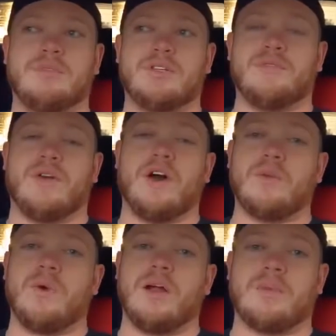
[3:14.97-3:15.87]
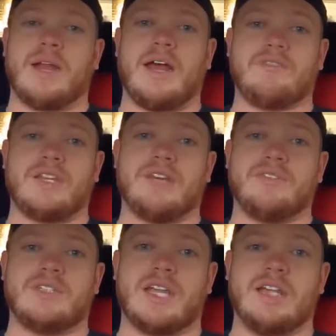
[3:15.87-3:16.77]
So for hardware, I'm gonna have to give
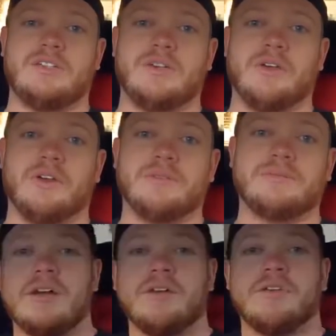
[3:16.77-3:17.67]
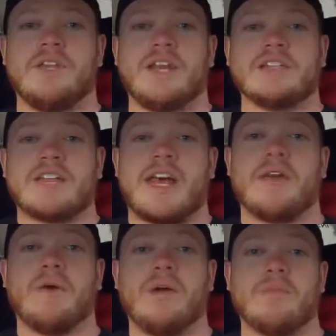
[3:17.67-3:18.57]
it to K-Tuner. For the next
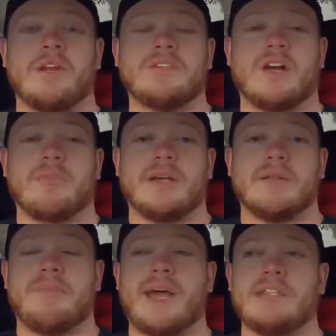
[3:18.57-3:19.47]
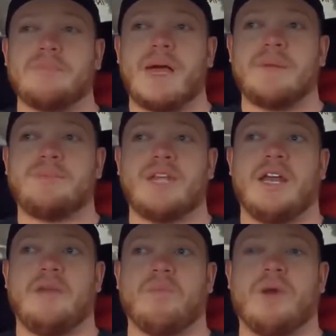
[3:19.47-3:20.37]
category, I'm gonna talk about the base maps
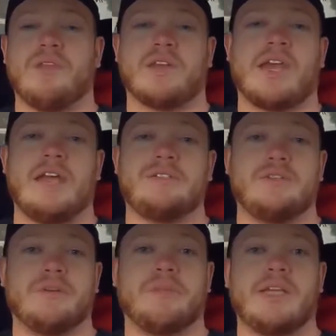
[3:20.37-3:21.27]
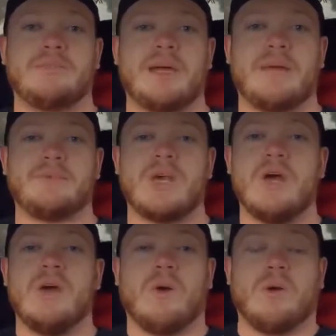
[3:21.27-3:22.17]
and whether the K-Tuner base maps
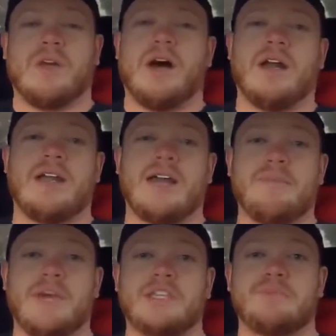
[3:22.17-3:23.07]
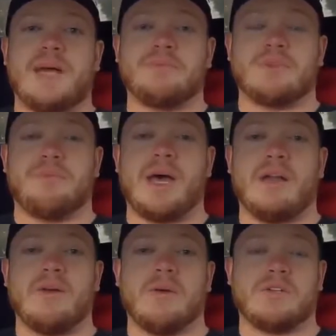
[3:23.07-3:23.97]
or the Hondata base maps are
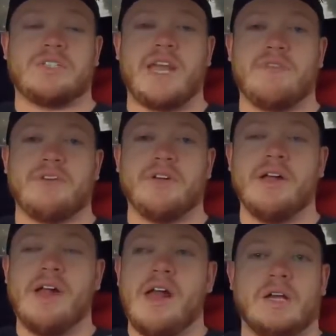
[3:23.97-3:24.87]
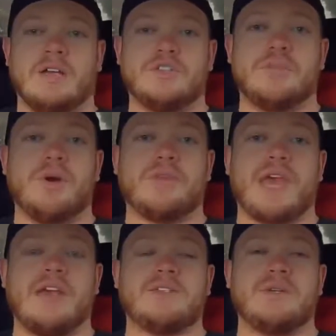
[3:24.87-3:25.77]
better or safer. So both
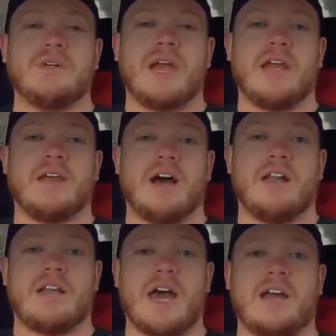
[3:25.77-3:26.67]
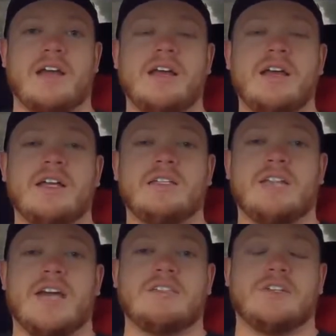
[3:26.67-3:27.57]
K-Tuner and Hondata
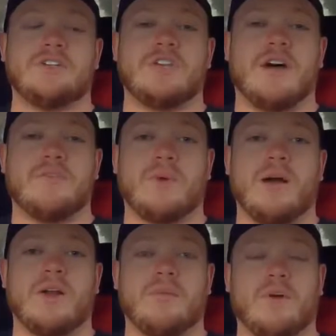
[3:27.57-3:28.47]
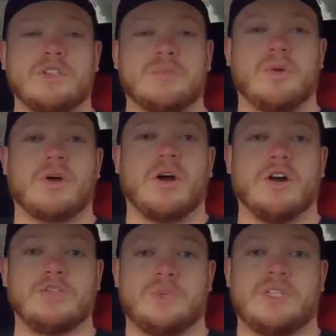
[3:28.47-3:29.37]
test their software out on multiple
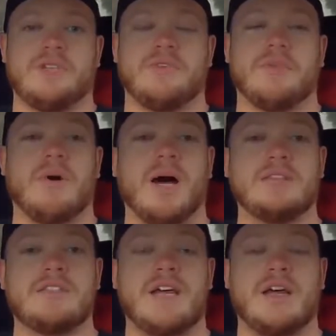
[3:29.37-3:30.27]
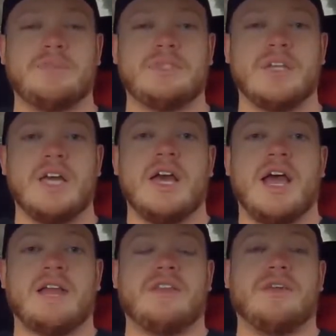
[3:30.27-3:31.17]
cars with different mod setups,
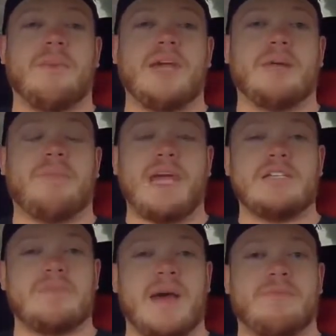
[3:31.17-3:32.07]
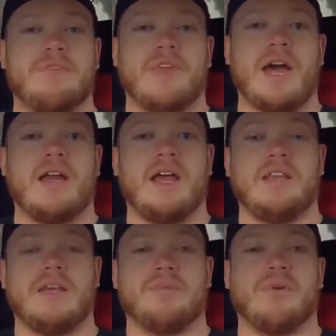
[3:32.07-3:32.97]
and then they'll make a base map for that
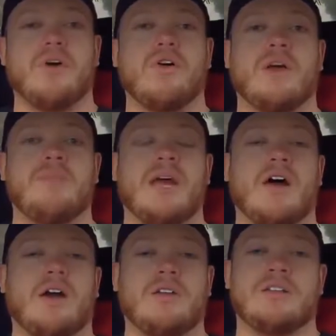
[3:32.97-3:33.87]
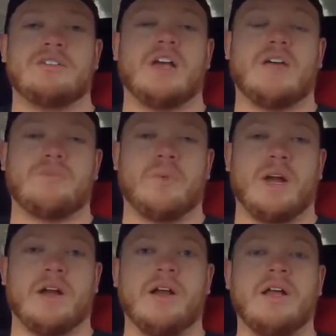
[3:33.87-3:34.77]
and then program that onto the
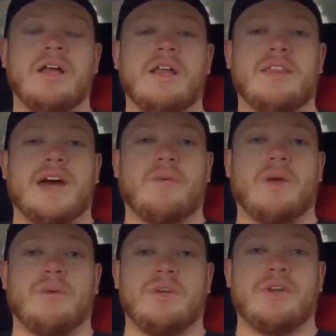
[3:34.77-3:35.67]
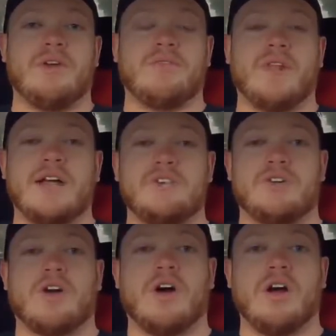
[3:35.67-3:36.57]
software. That way, when you go to flash
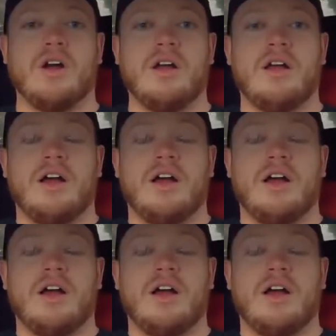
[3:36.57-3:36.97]
your car,